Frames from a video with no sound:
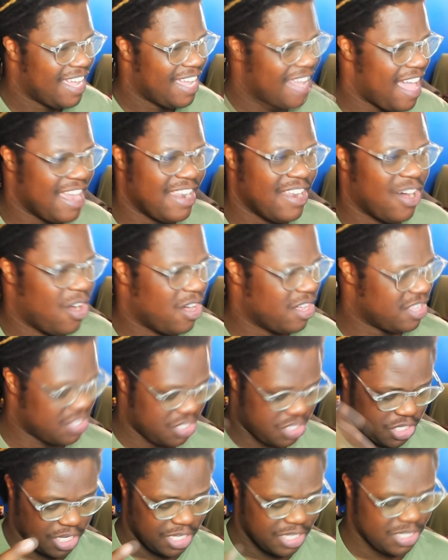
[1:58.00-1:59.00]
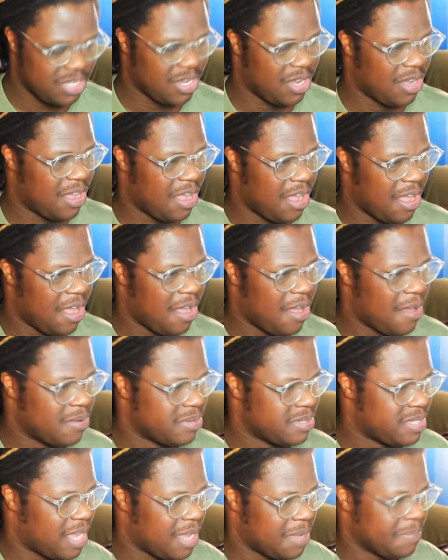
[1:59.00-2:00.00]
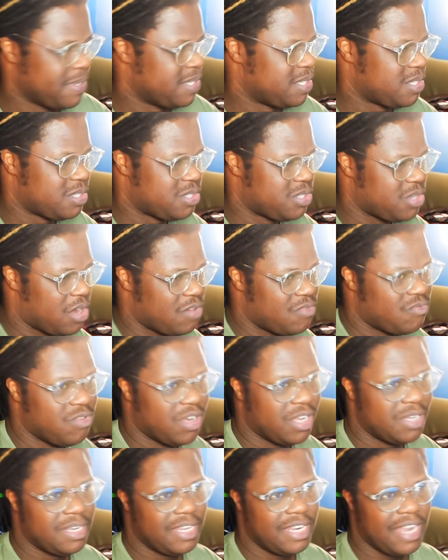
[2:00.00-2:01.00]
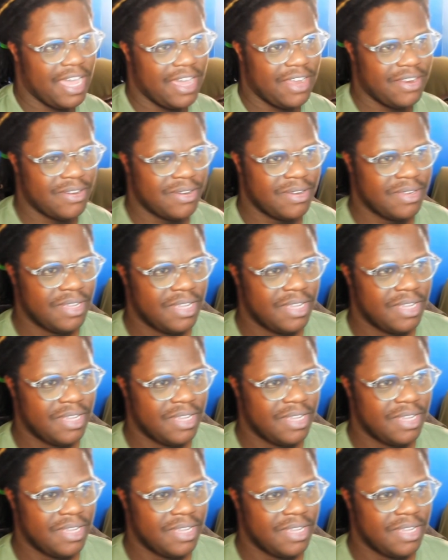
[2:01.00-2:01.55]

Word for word: And all the chainsaw zombies start running at her.